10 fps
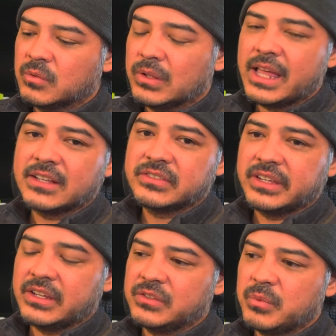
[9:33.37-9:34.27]
relaxed
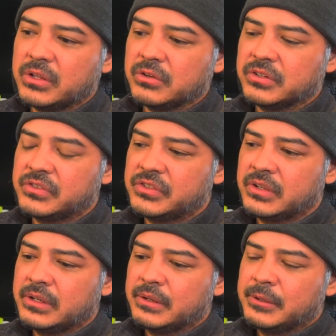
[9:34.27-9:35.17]
days, whether it's
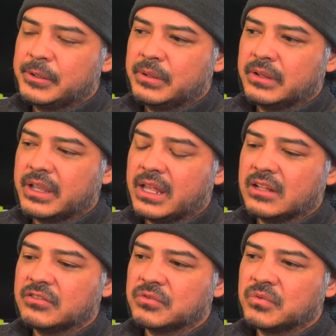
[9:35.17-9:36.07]
you kind
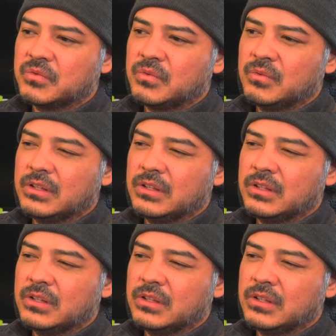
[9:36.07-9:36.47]
of